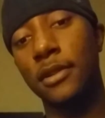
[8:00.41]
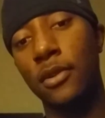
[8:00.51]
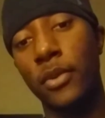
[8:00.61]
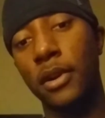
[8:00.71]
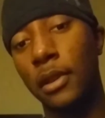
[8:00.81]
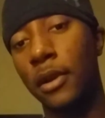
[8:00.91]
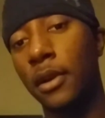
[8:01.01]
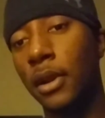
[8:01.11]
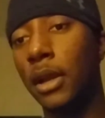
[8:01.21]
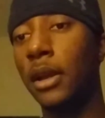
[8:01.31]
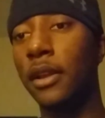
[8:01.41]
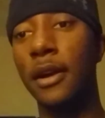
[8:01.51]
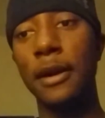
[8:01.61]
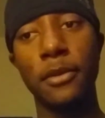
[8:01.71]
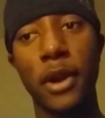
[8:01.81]
or wear an alert.
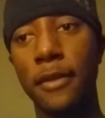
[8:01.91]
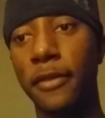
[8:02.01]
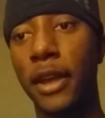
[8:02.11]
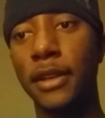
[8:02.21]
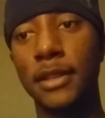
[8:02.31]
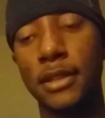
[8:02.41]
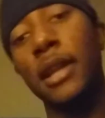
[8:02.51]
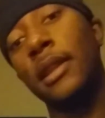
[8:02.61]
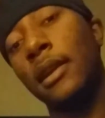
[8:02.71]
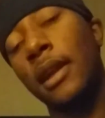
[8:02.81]
Your upgrade phase is nothing.